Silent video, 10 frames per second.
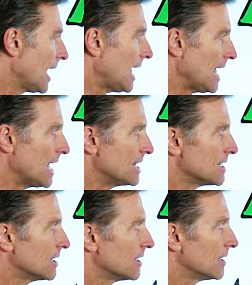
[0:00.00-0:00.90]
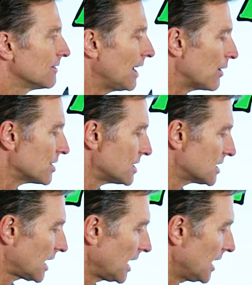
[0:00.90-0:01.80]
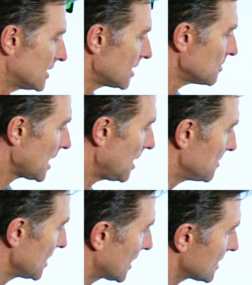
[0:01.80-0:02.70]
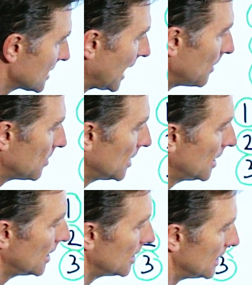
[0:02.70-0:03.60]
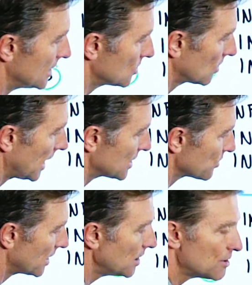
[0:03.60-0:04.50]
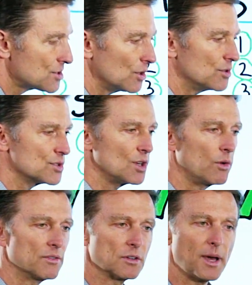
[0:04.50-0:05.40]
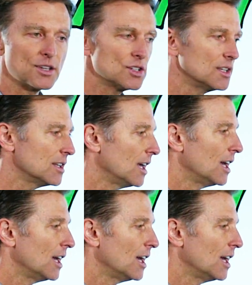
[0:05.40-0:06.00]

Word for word: and viruses can sometimes escape these little guys right here. So there's no inflammation.